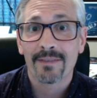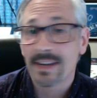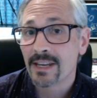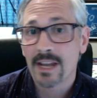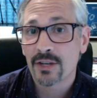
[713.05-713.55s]
And
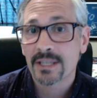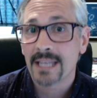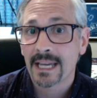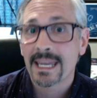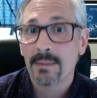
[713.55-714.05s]
just
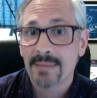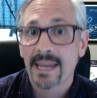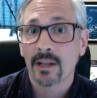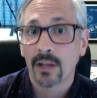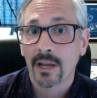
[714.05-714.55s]
keep
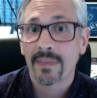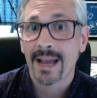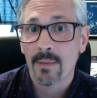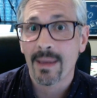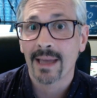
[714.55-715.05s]
taking a look at that
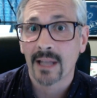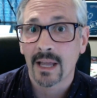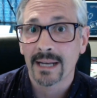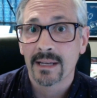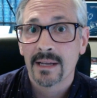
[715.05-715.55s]
command line.